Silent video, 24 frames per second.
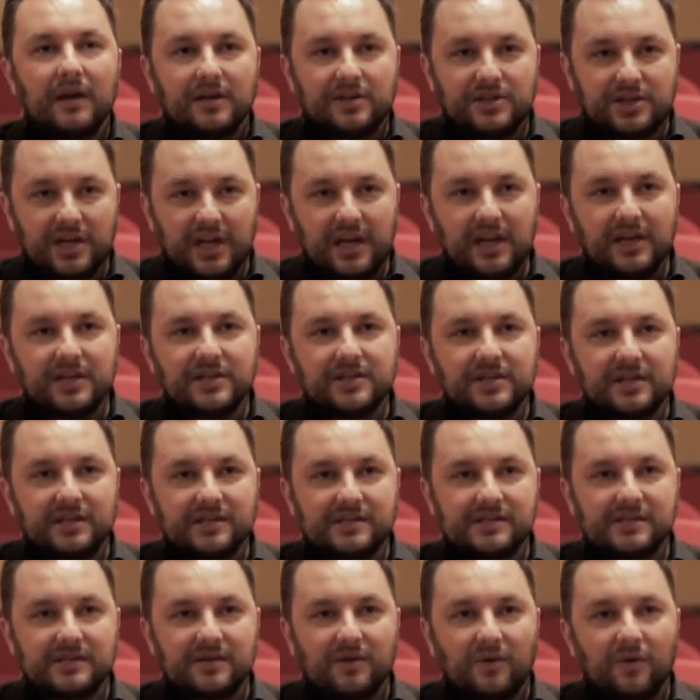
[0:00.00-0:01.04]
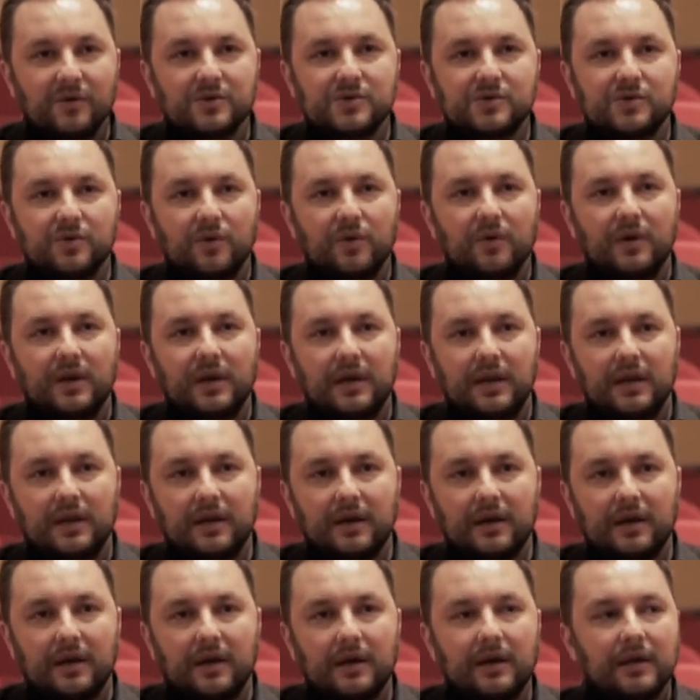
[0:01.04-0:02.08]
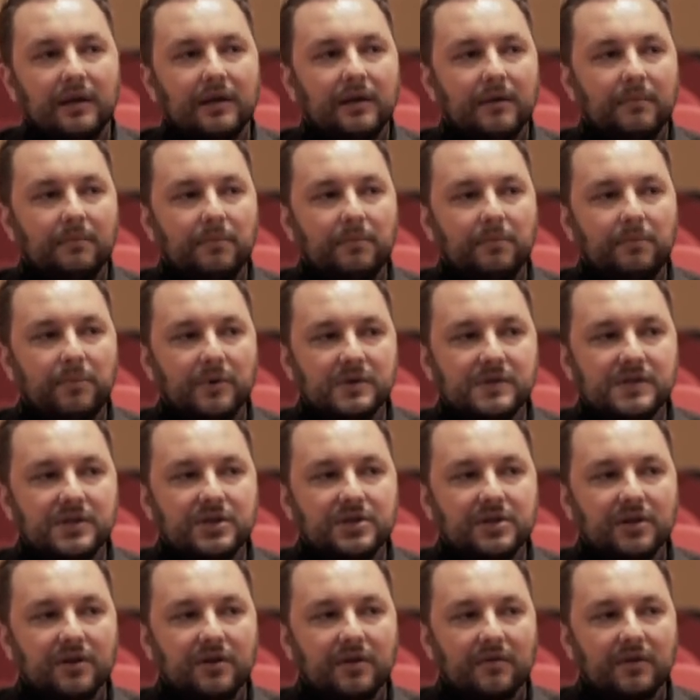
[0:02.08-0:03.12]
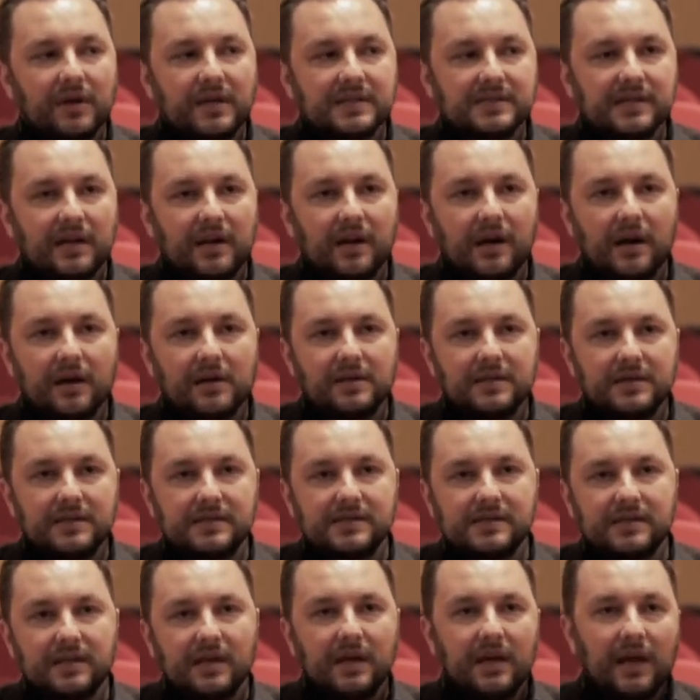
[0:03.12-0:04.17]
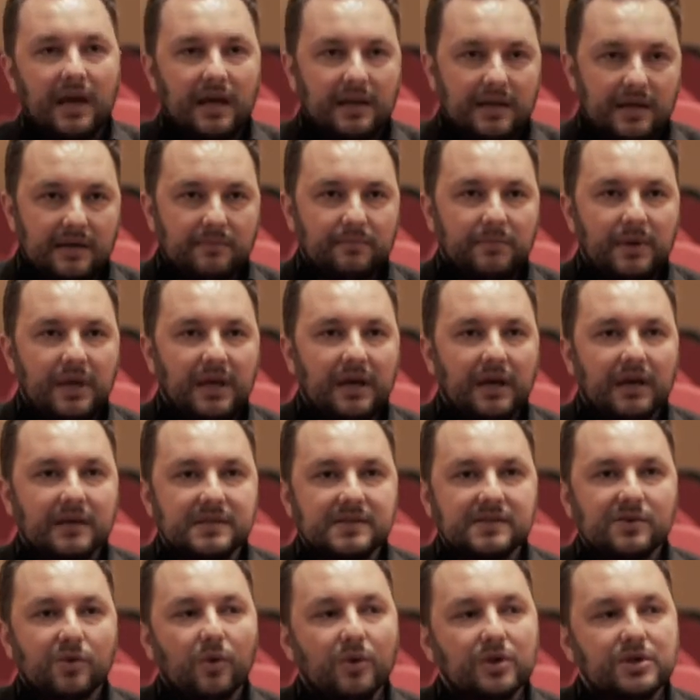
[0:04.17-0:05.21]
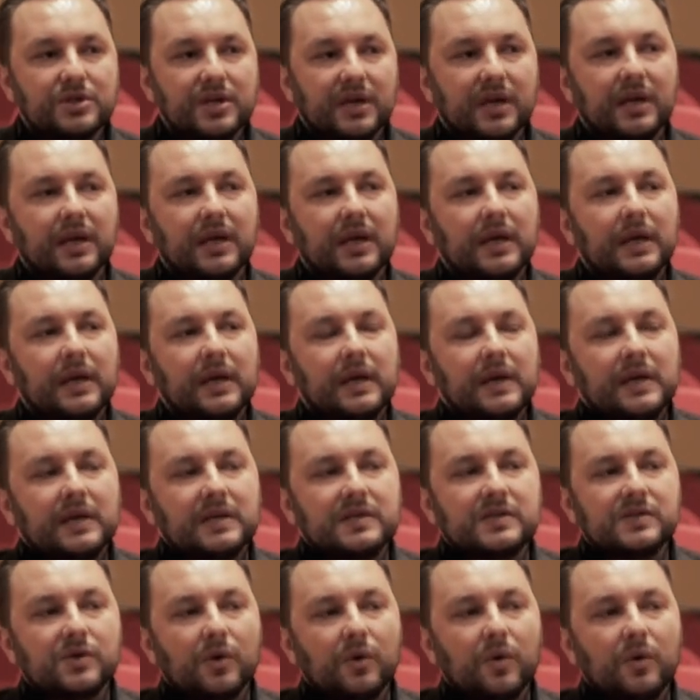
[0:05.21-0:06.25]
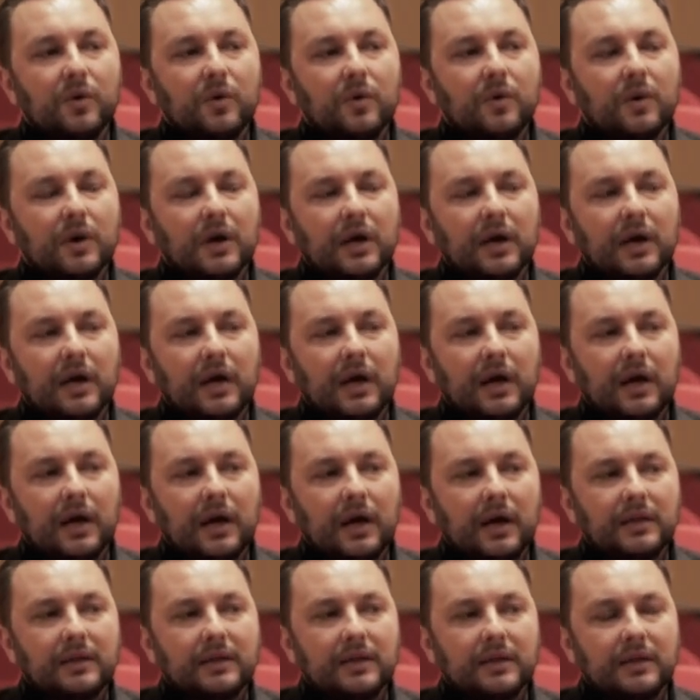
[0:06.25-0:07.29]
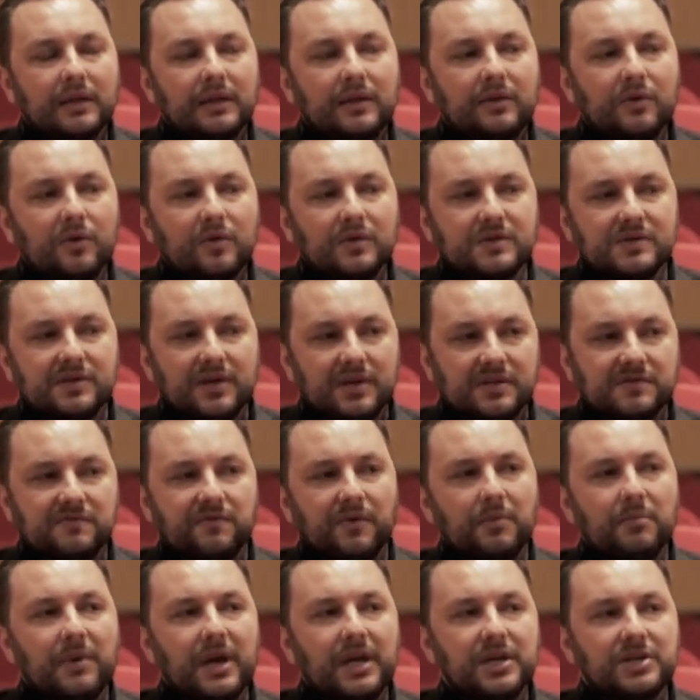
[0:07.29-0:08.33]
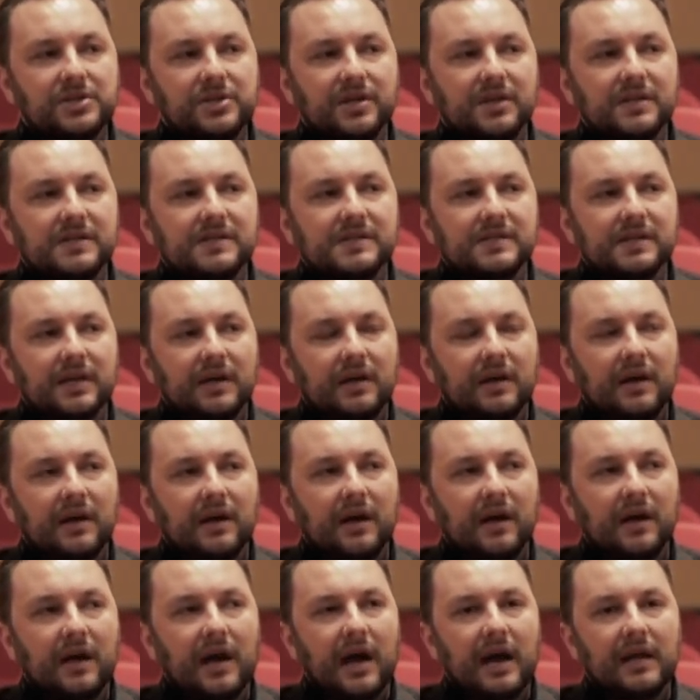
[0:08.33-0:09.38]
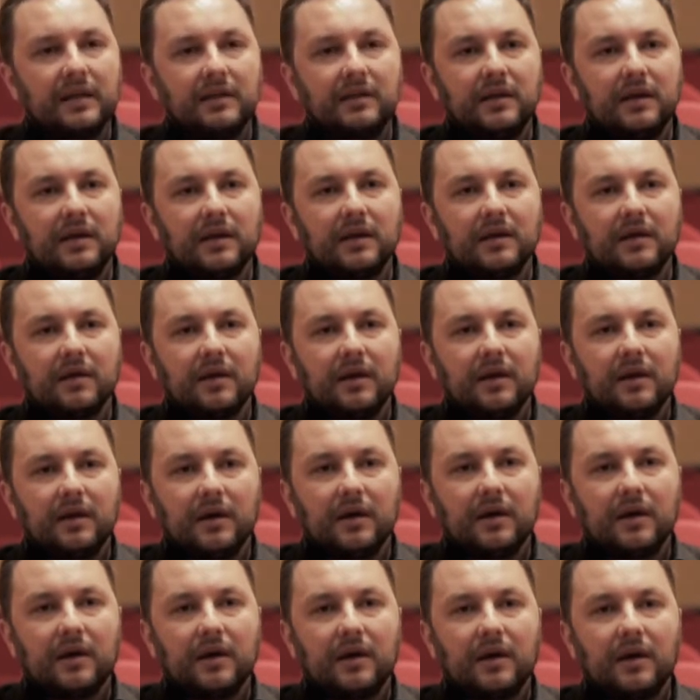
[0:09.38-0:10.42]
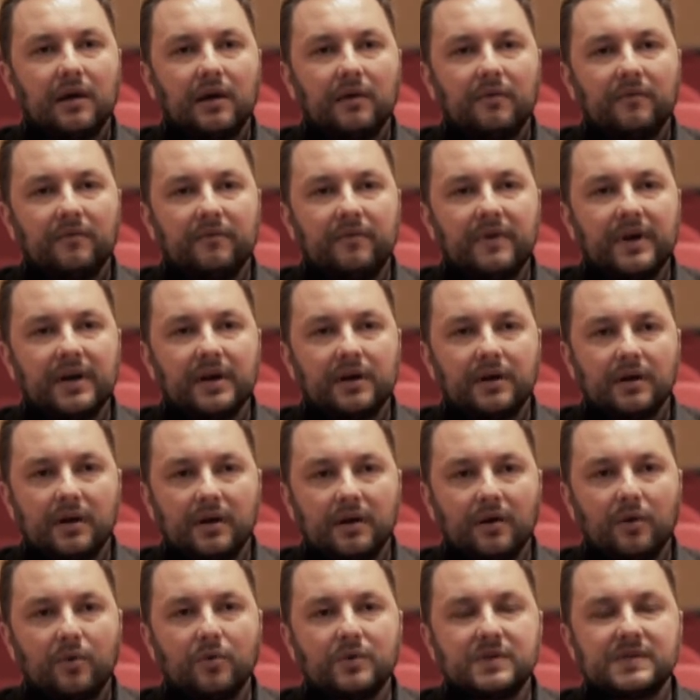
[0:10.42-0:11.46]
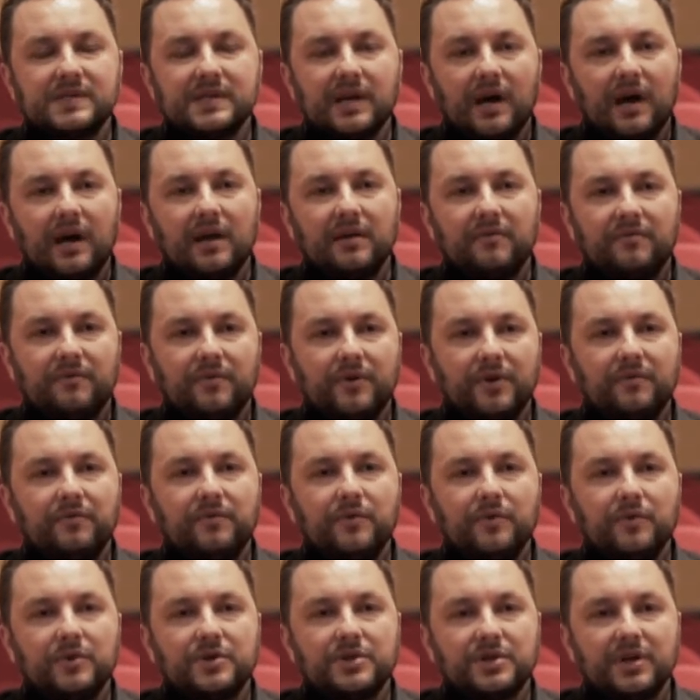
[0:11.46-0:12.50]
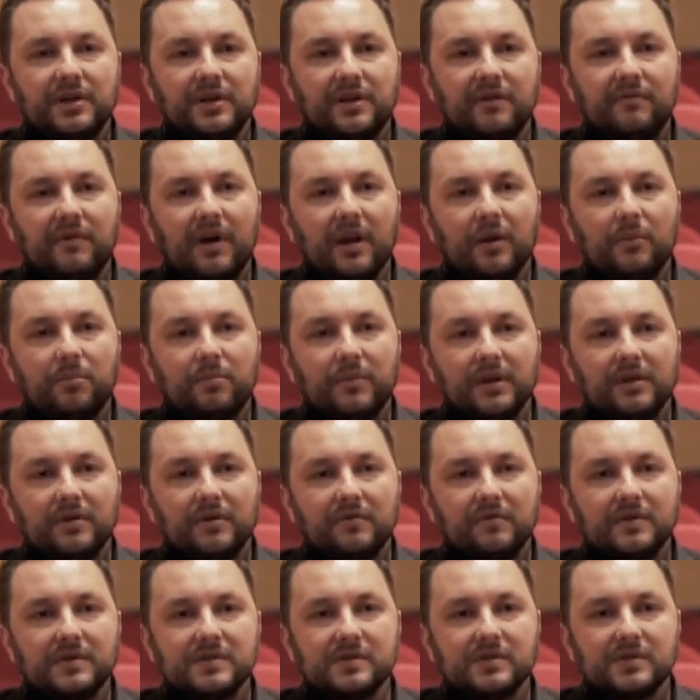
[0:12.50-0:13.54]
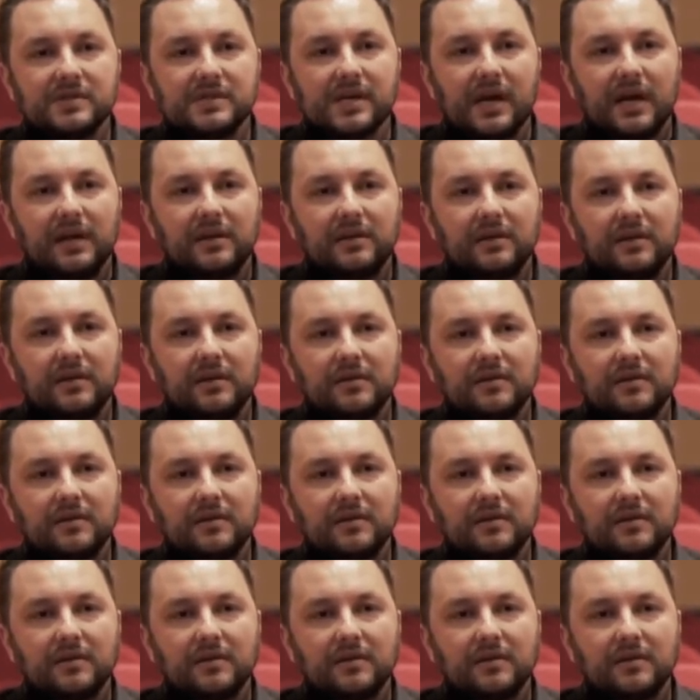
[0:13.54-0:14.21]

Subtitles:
changes also in a position as an artist and being a soldier. So those transformations, I think, were good sign for the future development of the society.